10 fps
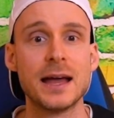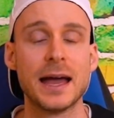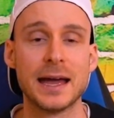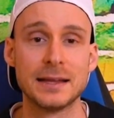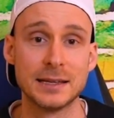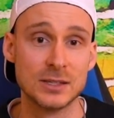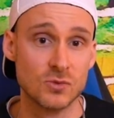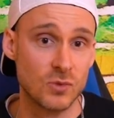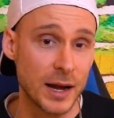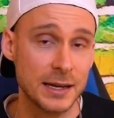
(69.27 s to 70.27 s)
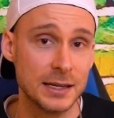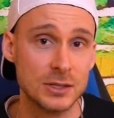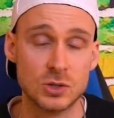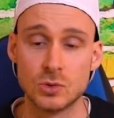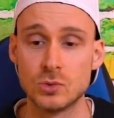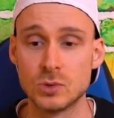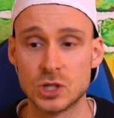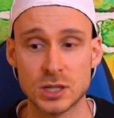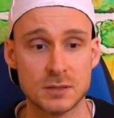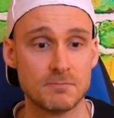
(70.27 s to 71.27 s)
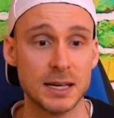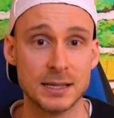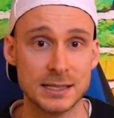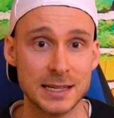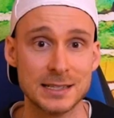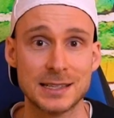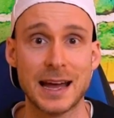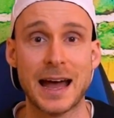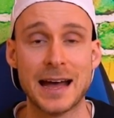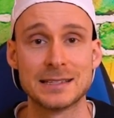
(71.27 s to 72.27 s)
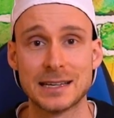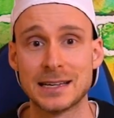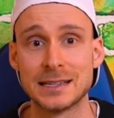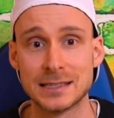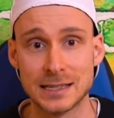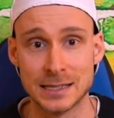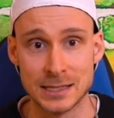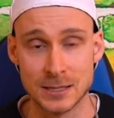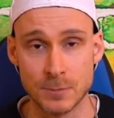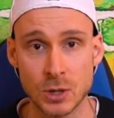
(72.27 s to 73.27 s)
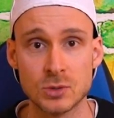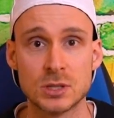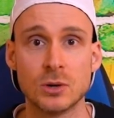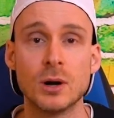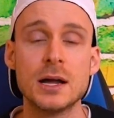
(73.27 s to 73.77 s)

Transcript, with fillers: and is ready to just exist as it is supposed to.